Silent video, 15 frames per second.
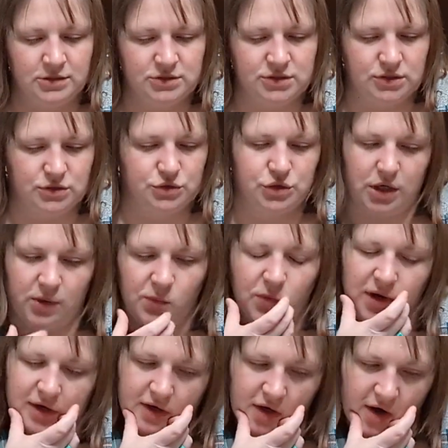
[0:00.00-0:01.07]
So draw
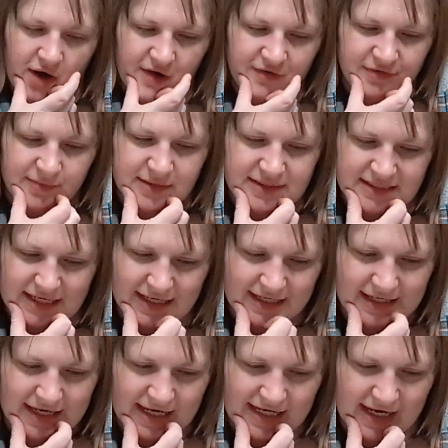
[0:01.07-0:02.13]
1 card from the deck
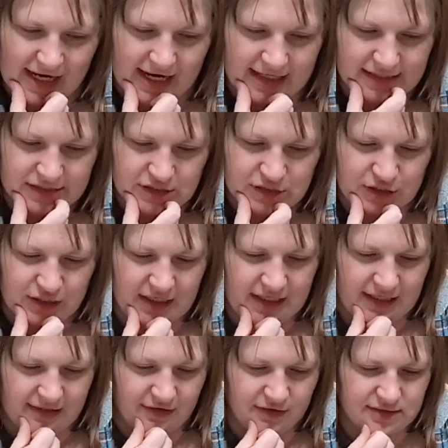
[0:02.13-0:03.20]
and add it to your
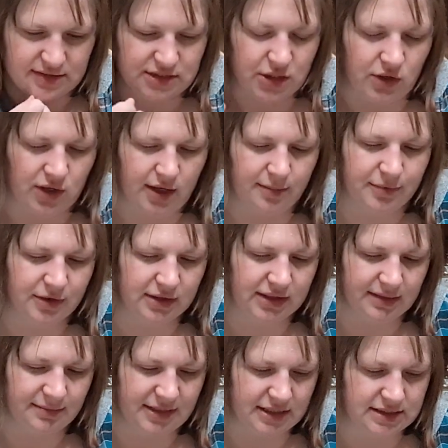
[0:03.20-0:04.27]
hand. There is no upper
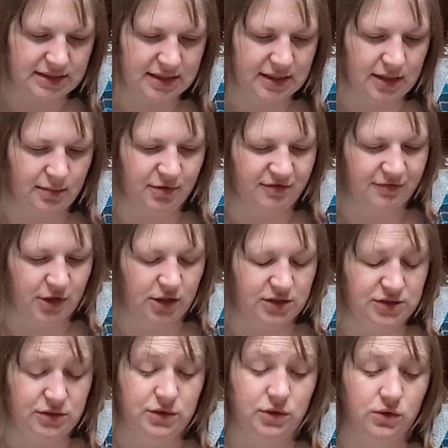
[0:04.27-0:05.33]
limit to the number of
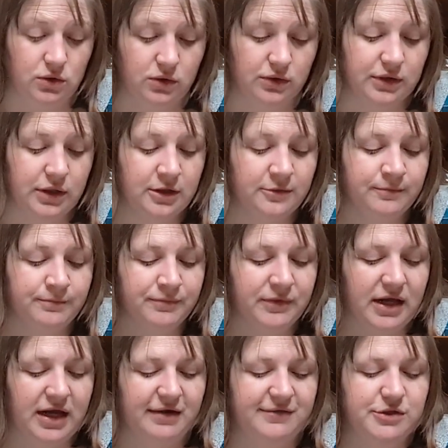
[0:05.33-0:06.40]
cards you can hold.
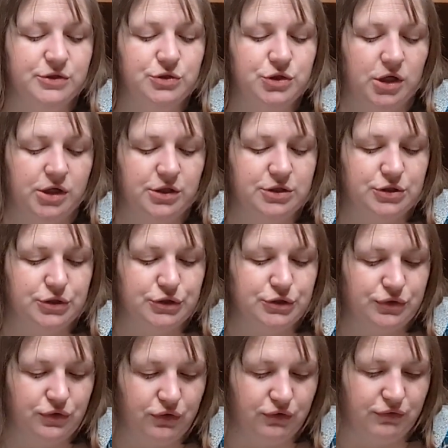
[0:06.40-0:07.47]
After you draw, your turn
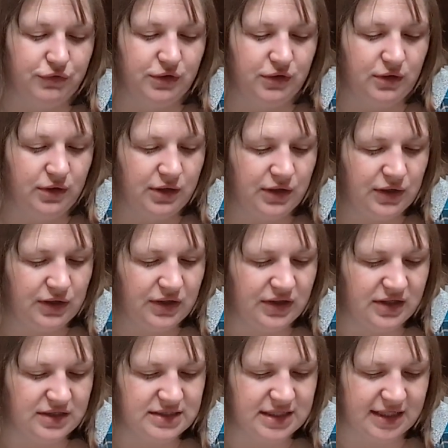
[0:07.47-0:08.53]
is over.
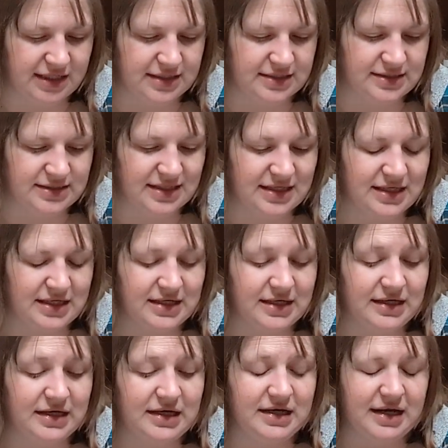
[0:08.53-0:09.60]
The deck is
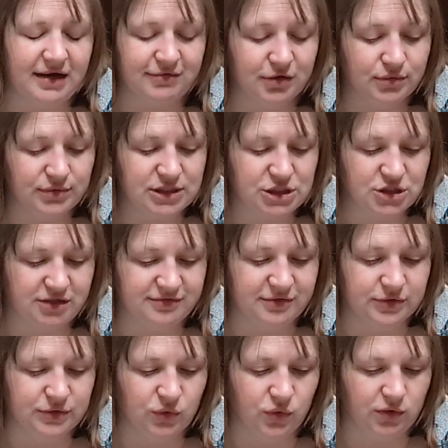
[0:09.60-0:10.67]
never
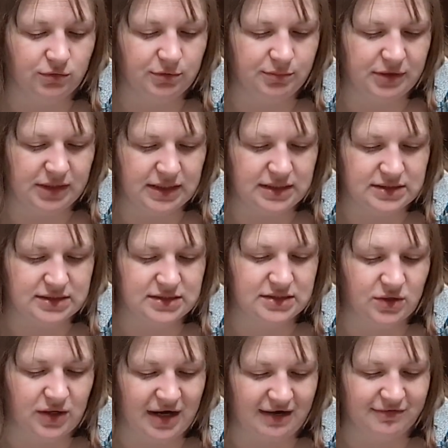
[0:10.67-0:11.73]
reshuffled or replaced,
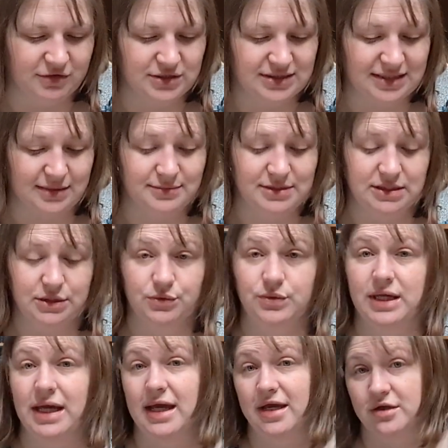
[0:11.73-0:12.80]
so after it's empty, you
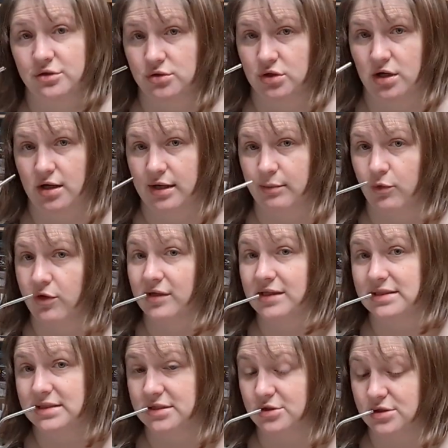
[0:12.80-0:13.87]
can't draw anymore.
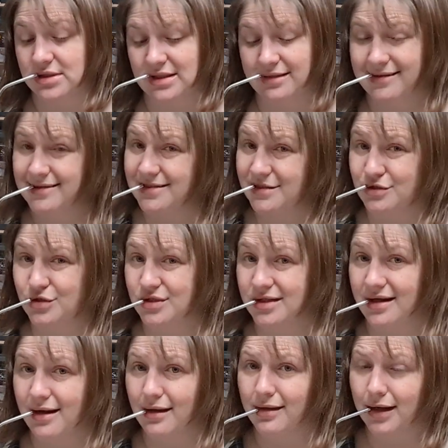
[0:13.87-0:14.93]
That's interesting. That's usually
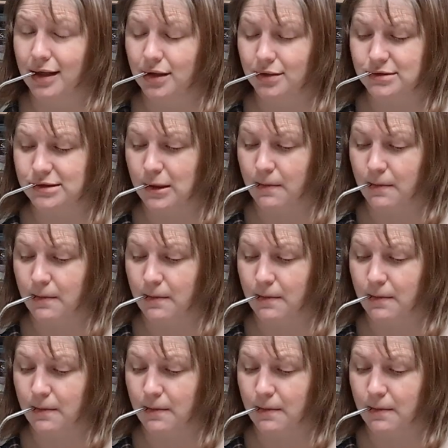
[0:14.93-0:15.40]
not how that goes.